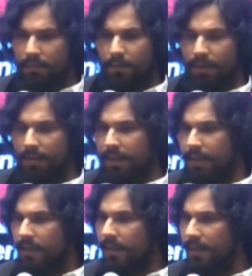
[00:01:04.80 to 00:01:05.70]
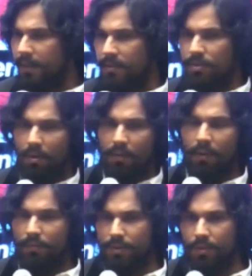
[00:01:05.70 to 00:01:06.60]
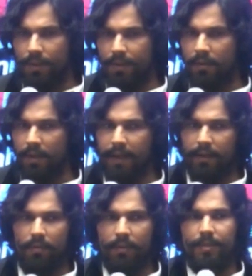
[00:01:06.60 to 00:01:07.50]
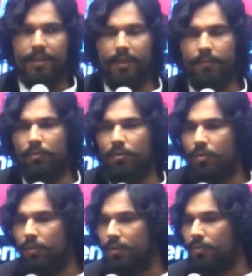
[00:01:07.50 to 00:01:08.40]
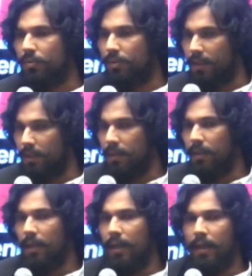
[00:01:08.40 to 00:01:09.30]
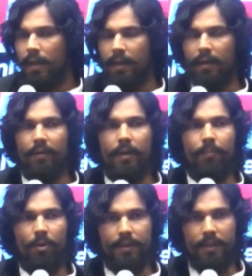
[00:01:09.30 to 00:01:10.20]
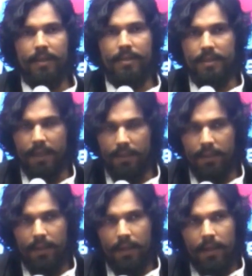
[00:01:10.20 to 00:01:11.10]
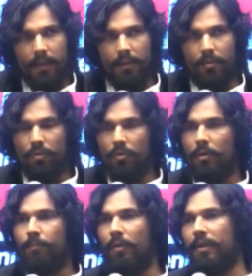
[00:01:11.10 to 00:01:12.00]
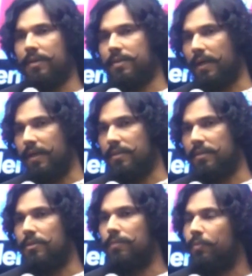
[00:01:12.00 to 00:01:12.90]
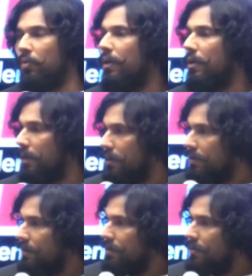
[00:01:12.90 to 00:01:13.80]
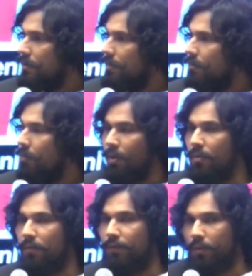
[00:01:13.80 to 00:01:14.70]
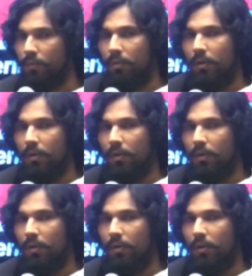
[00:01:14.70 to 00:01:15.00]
went on the internet and saw what was going on, and I could immediately put two and two together. And I very pointedly said that do not politicize this poor girl's point of view.